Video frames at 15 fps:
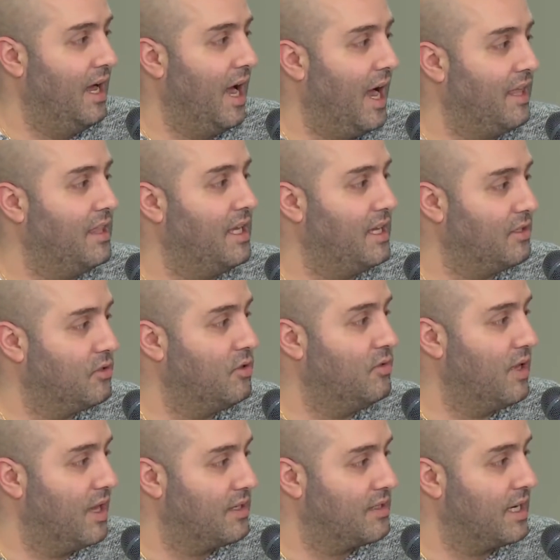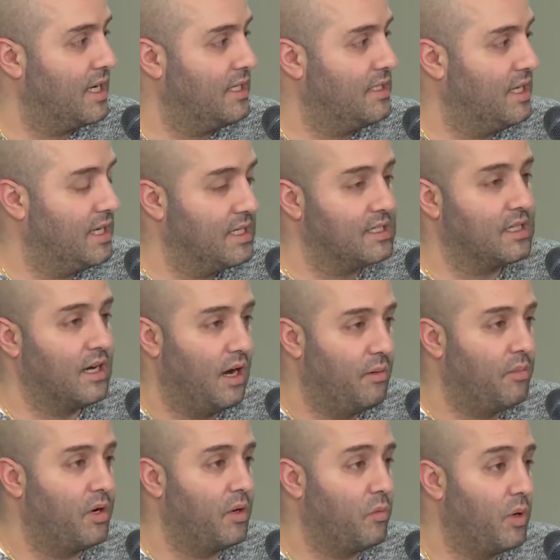I think in 2018 as a
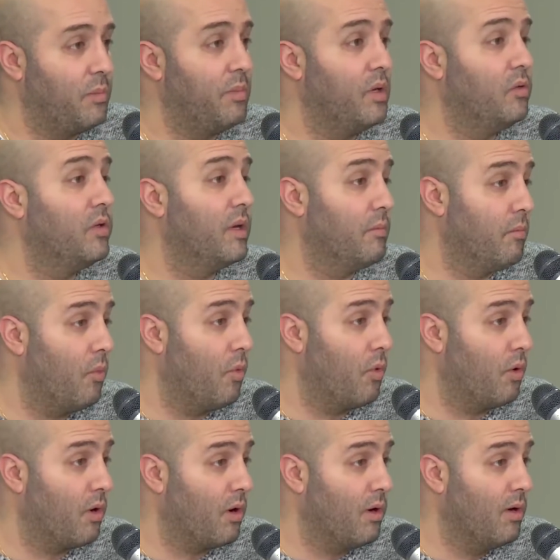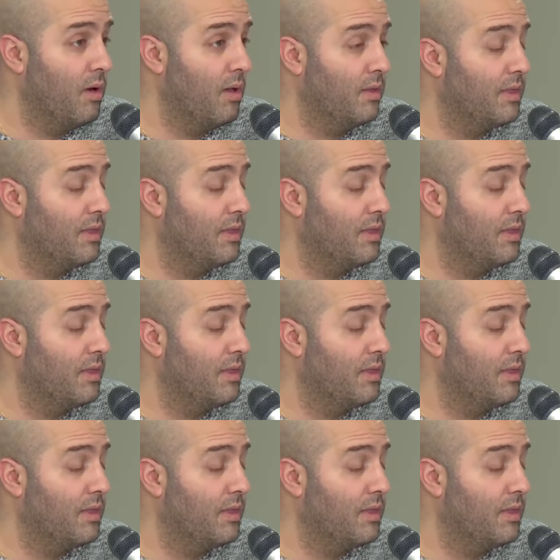company, we billed it more